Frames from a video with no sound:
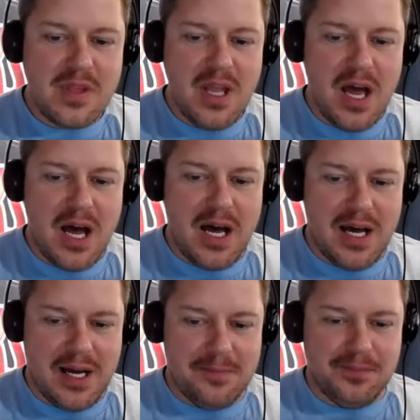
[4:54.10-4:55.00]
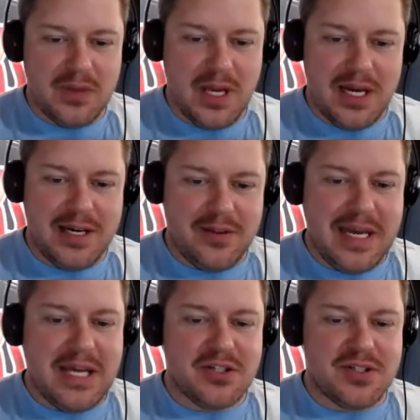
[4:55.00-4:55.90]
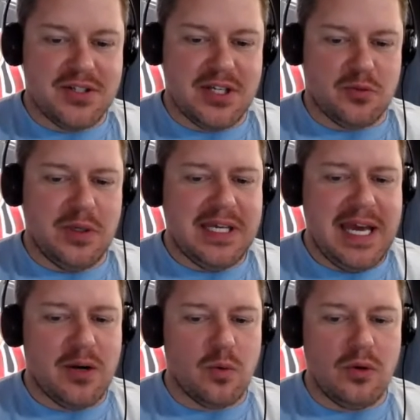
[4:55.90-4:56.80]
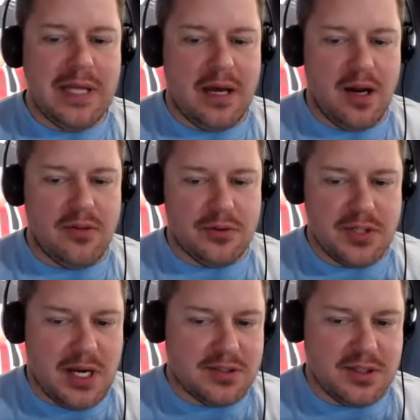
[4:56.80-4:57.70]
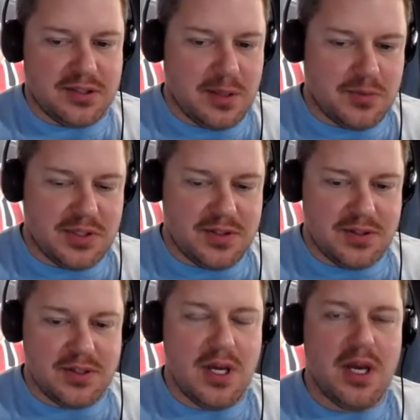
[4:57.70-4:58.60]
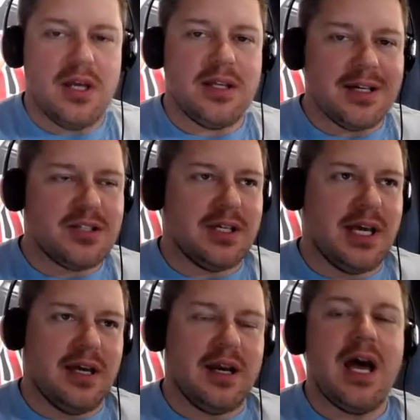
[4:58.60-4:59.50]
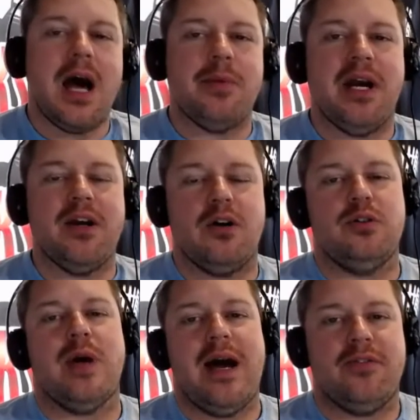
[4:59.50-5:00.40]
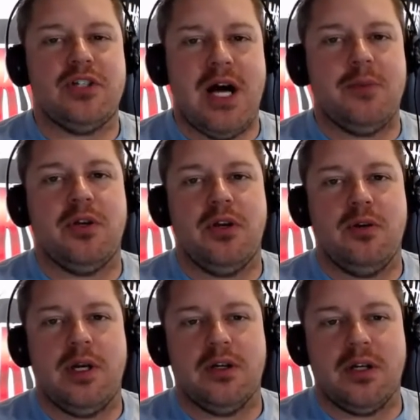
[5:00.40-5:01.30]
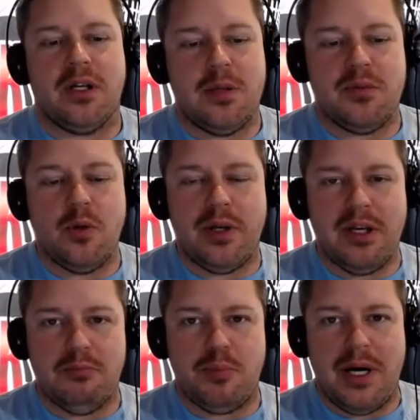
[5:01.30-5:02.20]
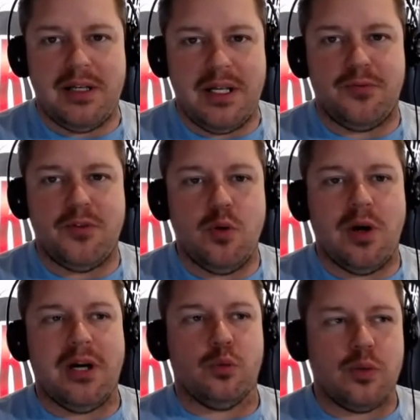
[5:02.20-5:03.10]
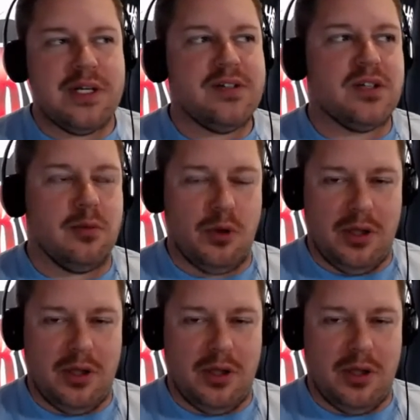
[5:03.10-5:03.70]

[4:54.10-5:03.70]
Uh-huh. Uh, now, the agency says, we can't rule out other toxic substances. Yes, you can. I mean, I know you have a job to do and you're going to keep doing it, but if you are a reasonable